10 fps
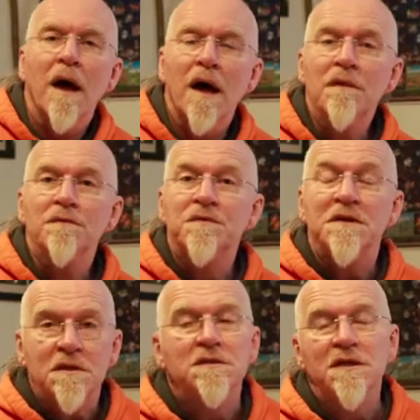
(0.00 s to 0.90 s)
And
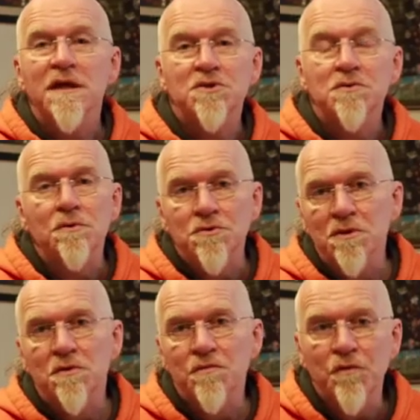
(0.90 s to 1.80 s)
this is the
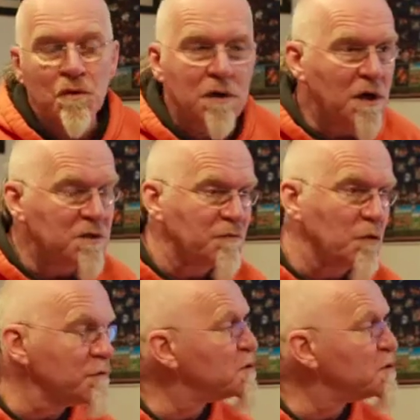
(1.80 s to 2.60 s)
astrological forecast for the